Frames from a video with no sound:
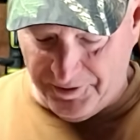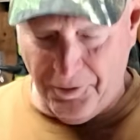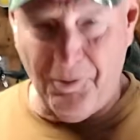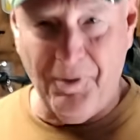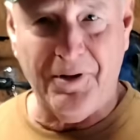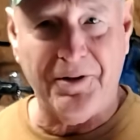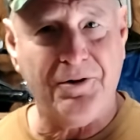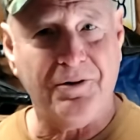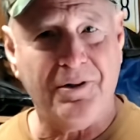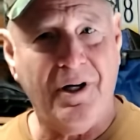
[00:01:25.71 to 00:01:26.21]

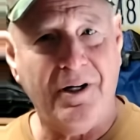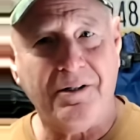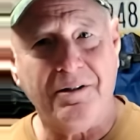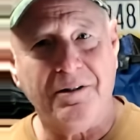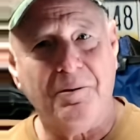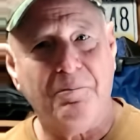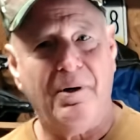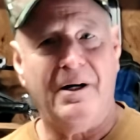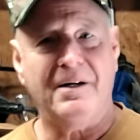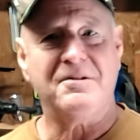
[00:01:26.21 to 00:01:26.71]
Well, you're not
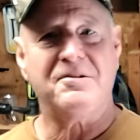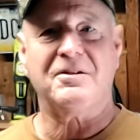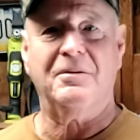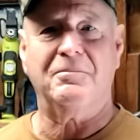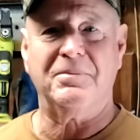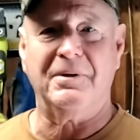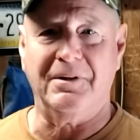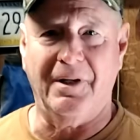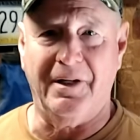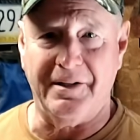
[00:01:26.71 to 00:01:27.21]
going to buy
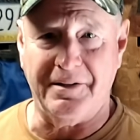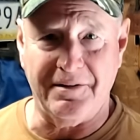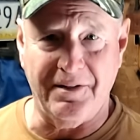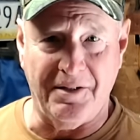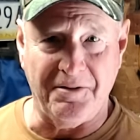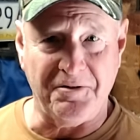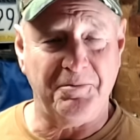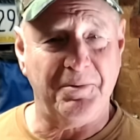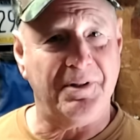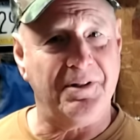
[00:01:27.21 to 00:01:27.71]
something like
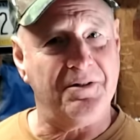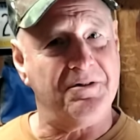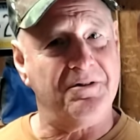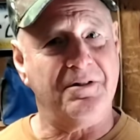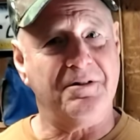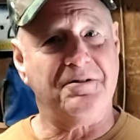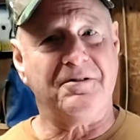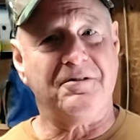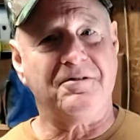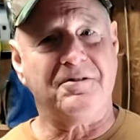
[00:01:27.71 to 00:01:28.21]
this, because
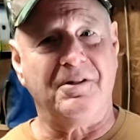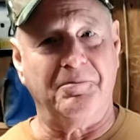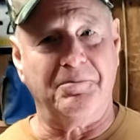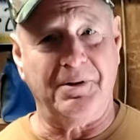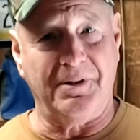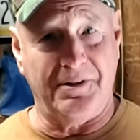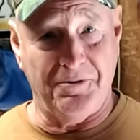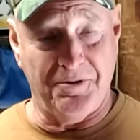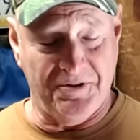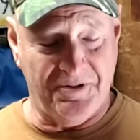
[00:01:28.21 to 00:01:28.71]
this is
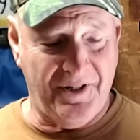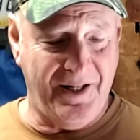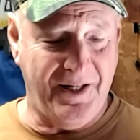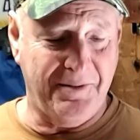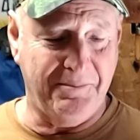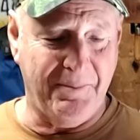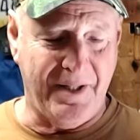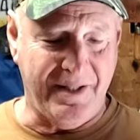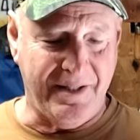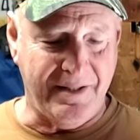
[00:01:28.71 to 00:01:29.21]
something that was
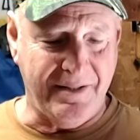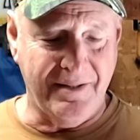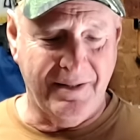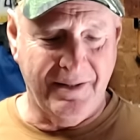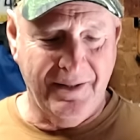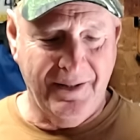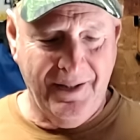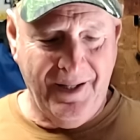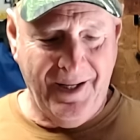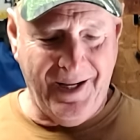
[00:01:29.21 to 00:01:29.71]
handmade
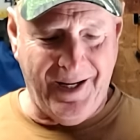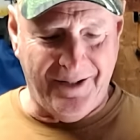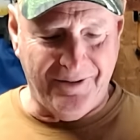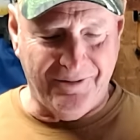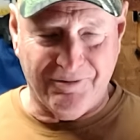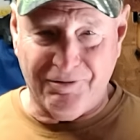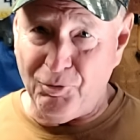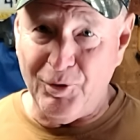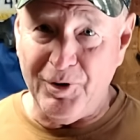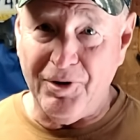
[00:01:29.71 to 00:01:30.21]
out
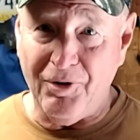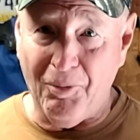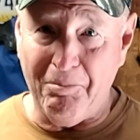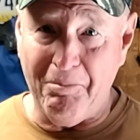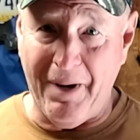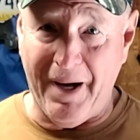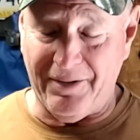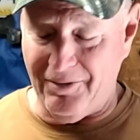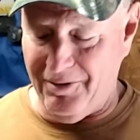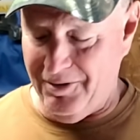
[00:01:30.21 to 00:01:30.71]
of real
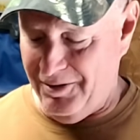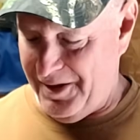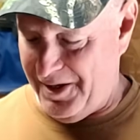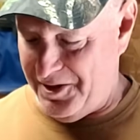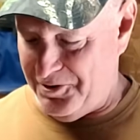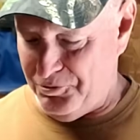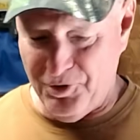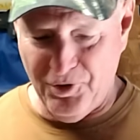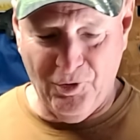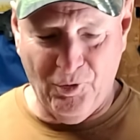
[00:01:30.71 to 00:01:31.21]
metal
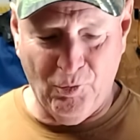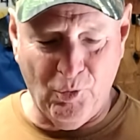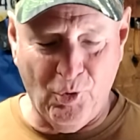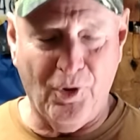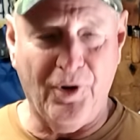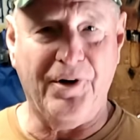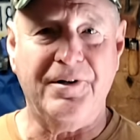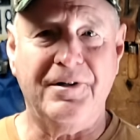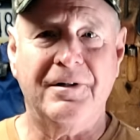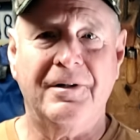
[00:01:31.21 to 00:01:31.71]
and real
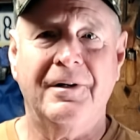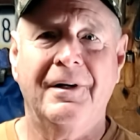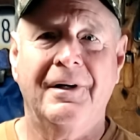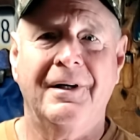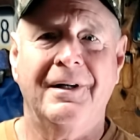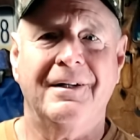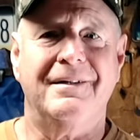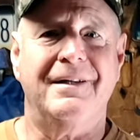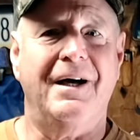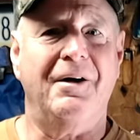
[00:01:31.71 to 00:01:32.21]
wood
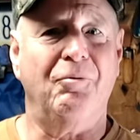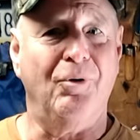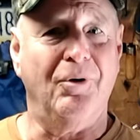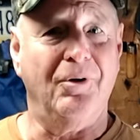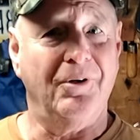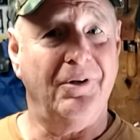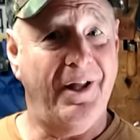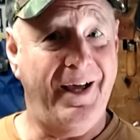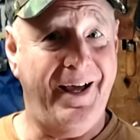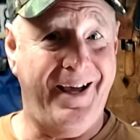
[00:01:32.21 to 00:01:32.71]
that
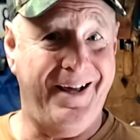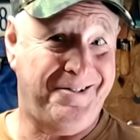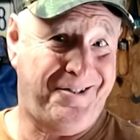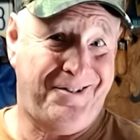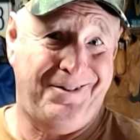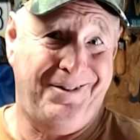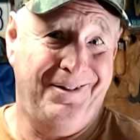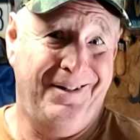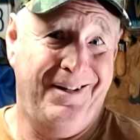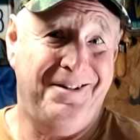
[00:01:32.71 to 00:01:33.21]
will
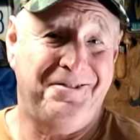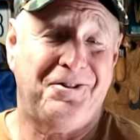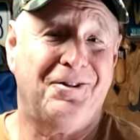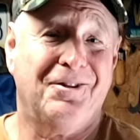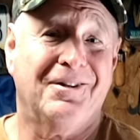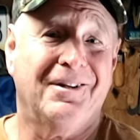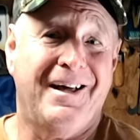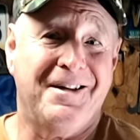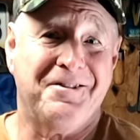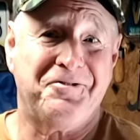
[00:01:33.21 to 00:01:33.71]
last. This
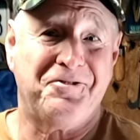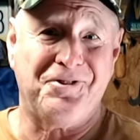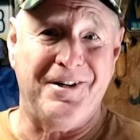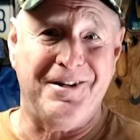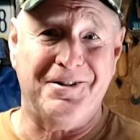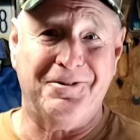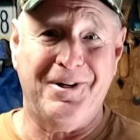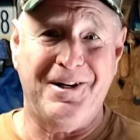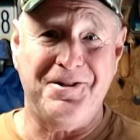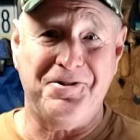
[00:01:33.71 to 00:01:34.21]
could last
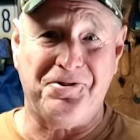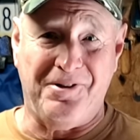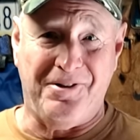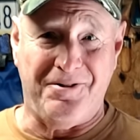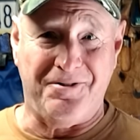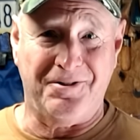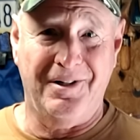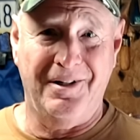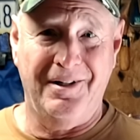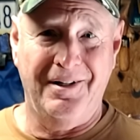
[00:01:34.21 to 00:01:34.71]

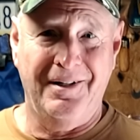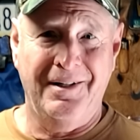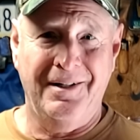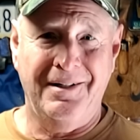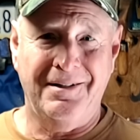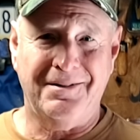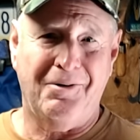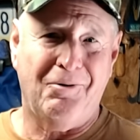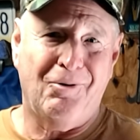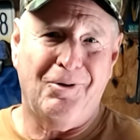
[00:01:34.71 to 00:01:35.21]
generations.
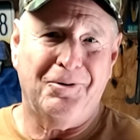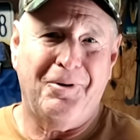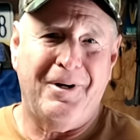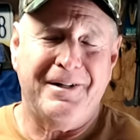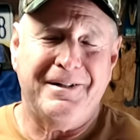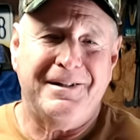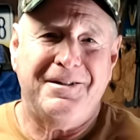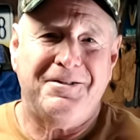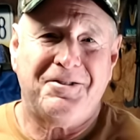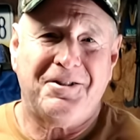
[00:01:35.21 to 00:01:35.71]
And well, do I
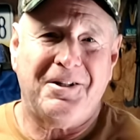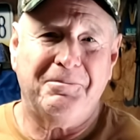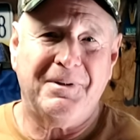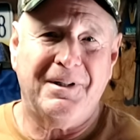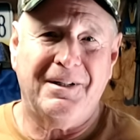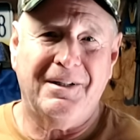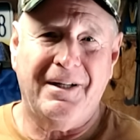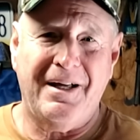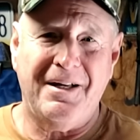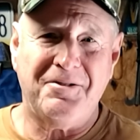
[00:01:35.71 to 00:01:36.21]
need something
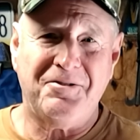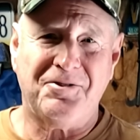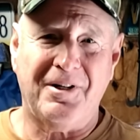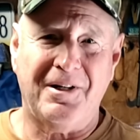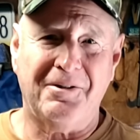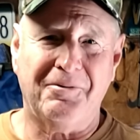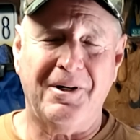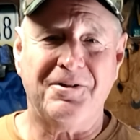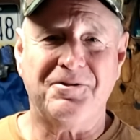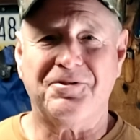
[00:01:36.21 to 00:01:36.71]
that lasts
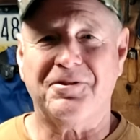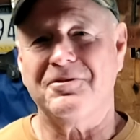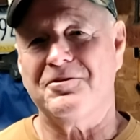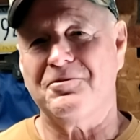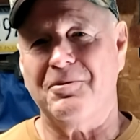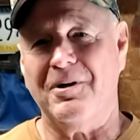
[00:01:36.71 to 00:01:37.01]
generations?